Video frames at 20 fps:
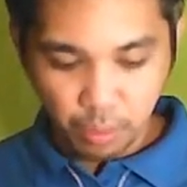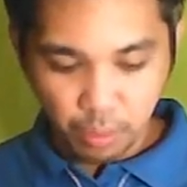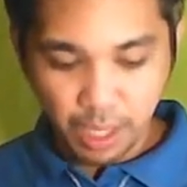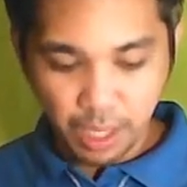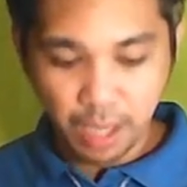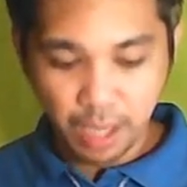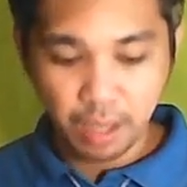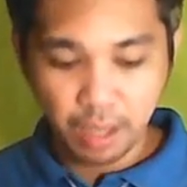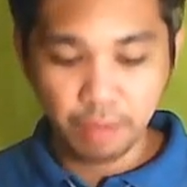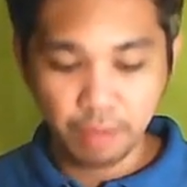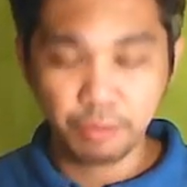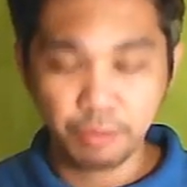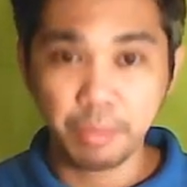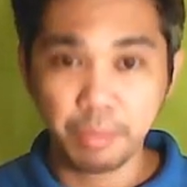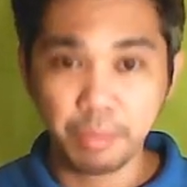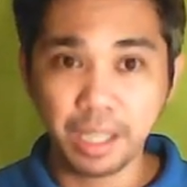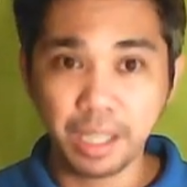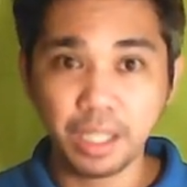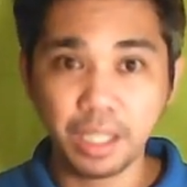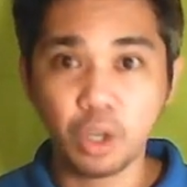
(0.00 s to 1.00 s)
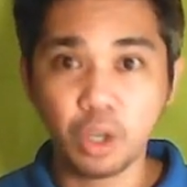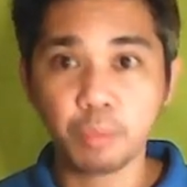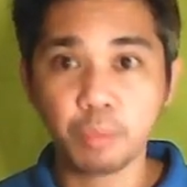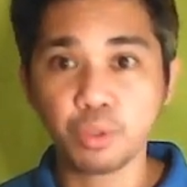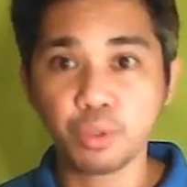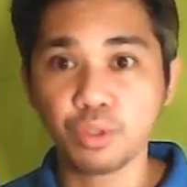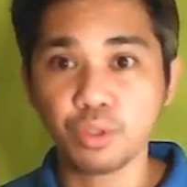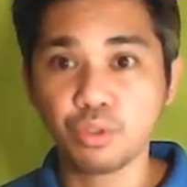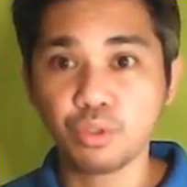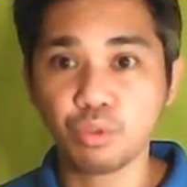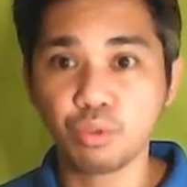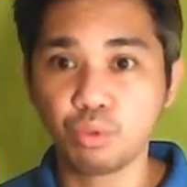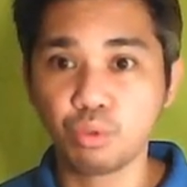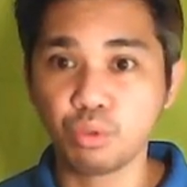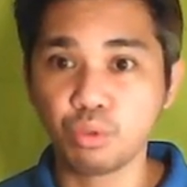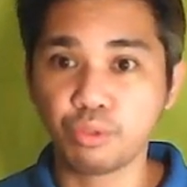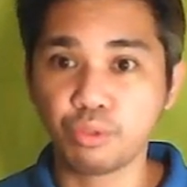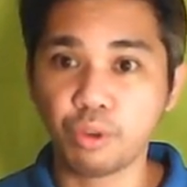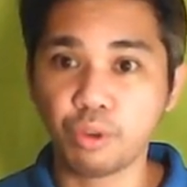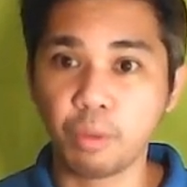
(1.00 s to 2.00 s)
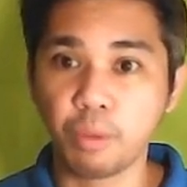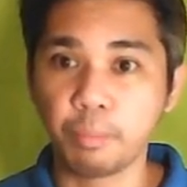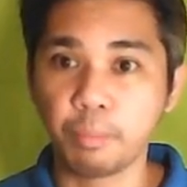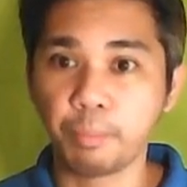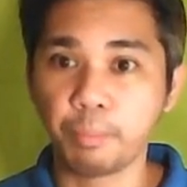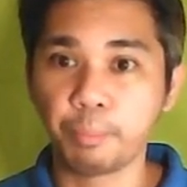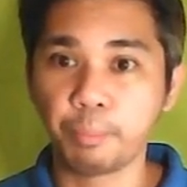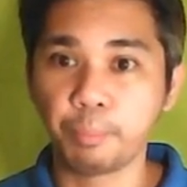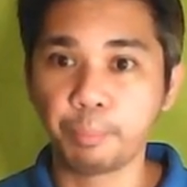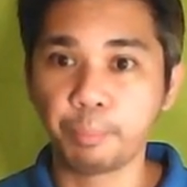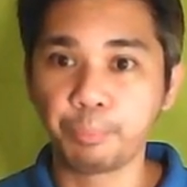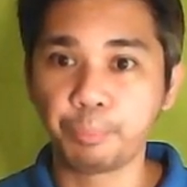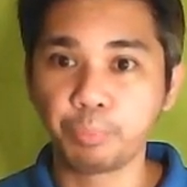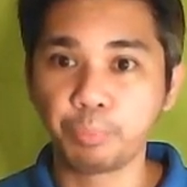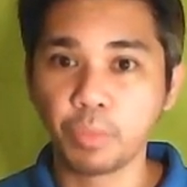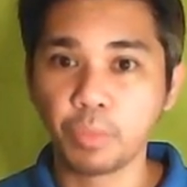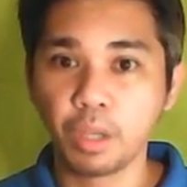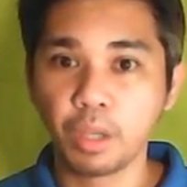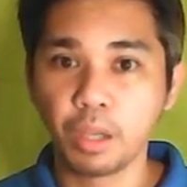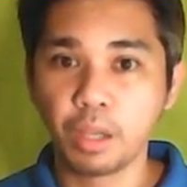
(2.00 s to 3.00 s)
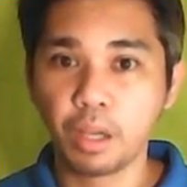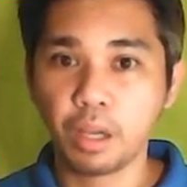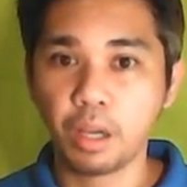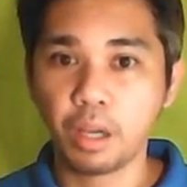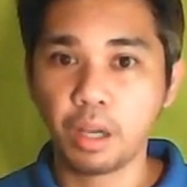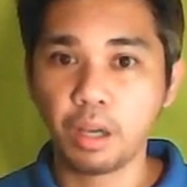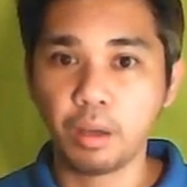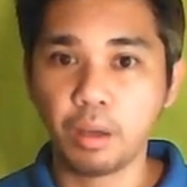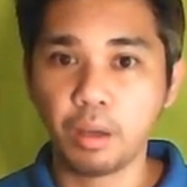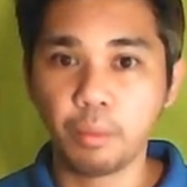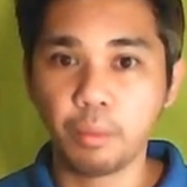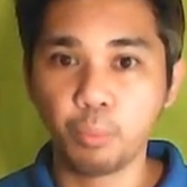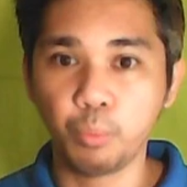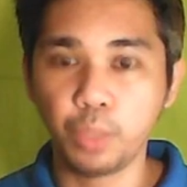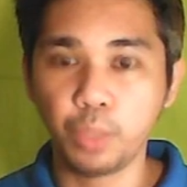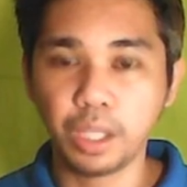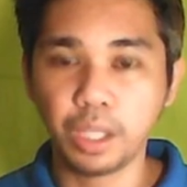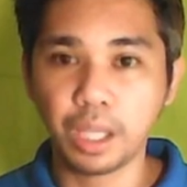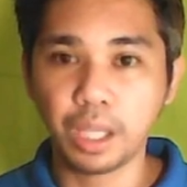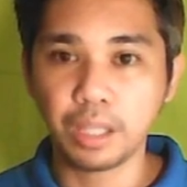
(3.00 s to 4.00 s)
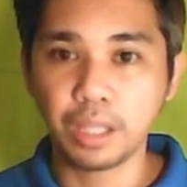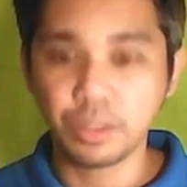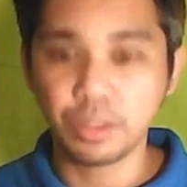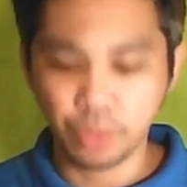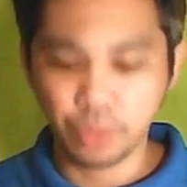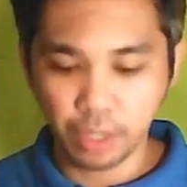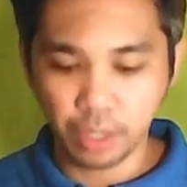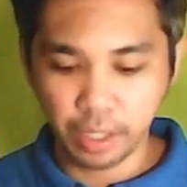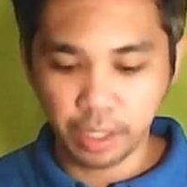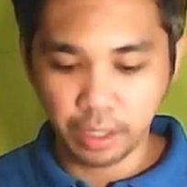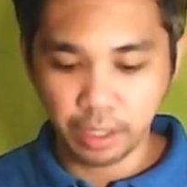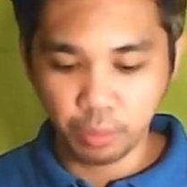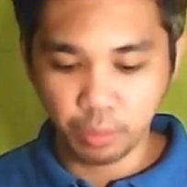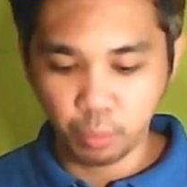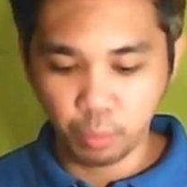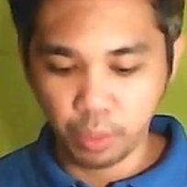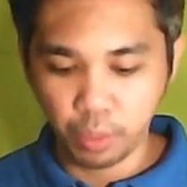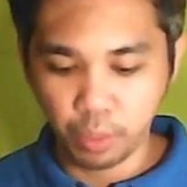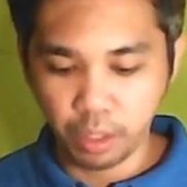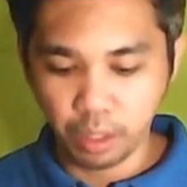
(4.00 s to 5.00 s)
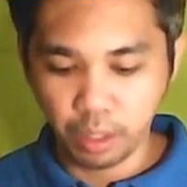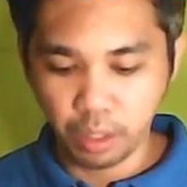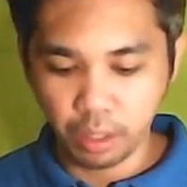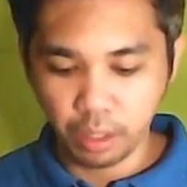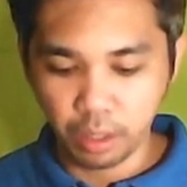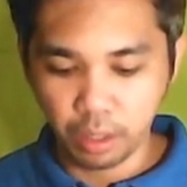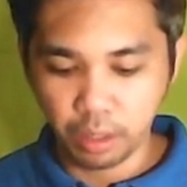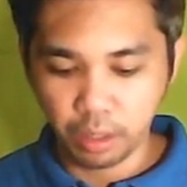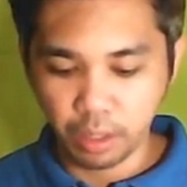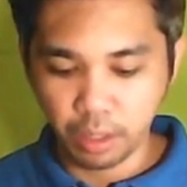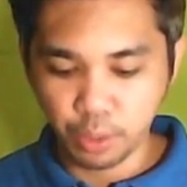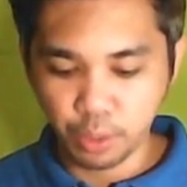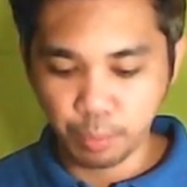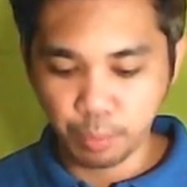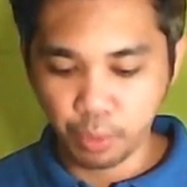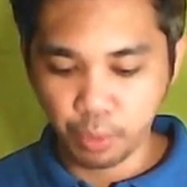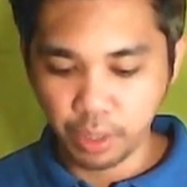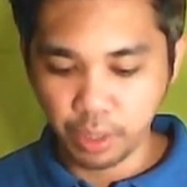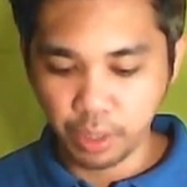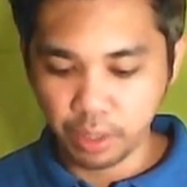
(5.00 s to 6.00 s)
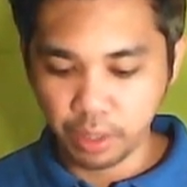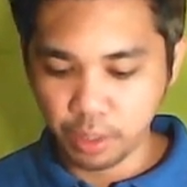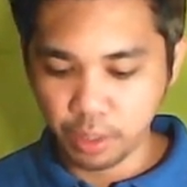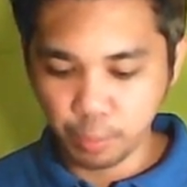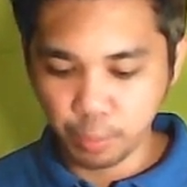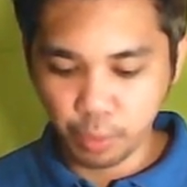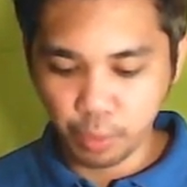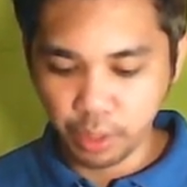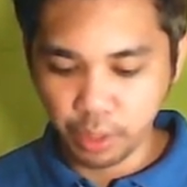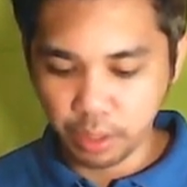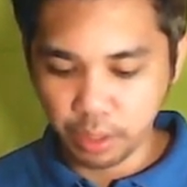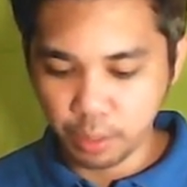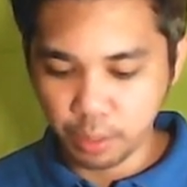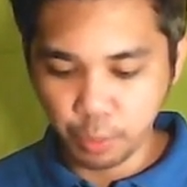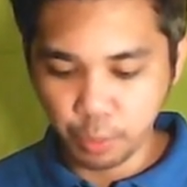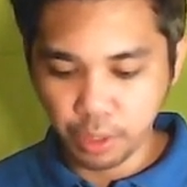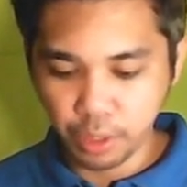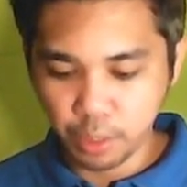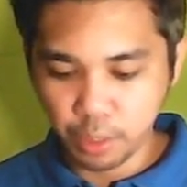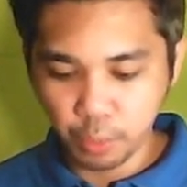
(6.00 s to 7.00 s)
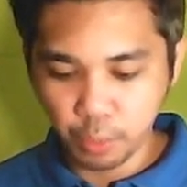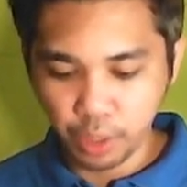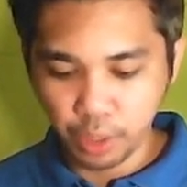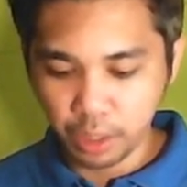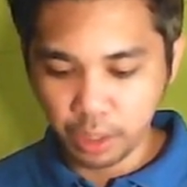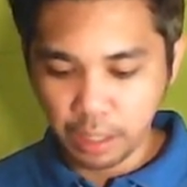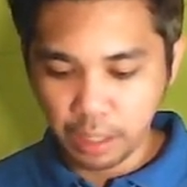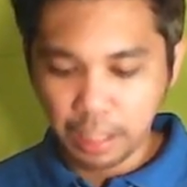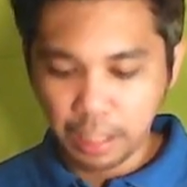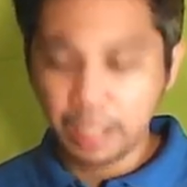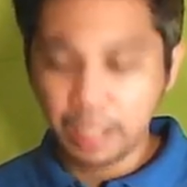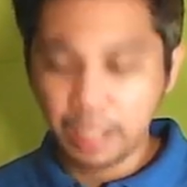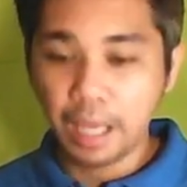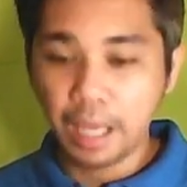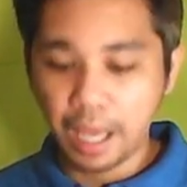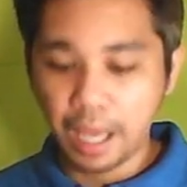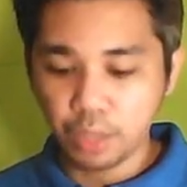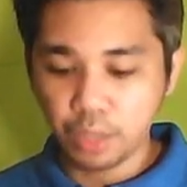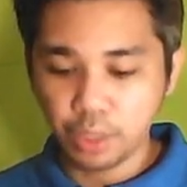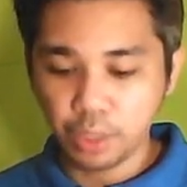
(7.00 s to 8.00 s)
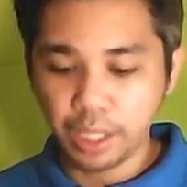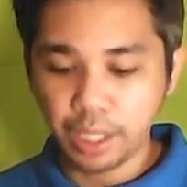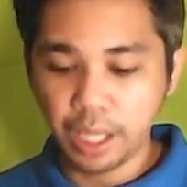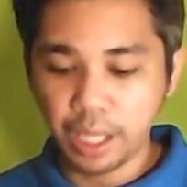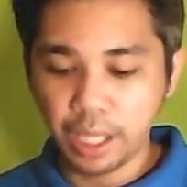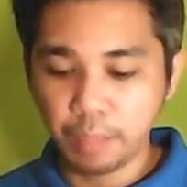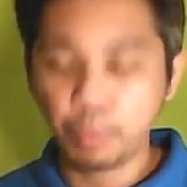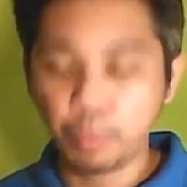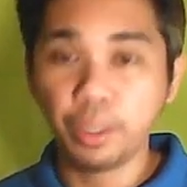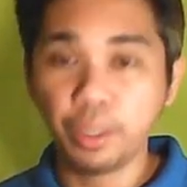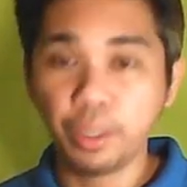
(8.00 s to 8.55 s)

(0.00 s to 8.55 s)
We have many options to choose from. We can start with this point, this point, this point, this point. Actually, any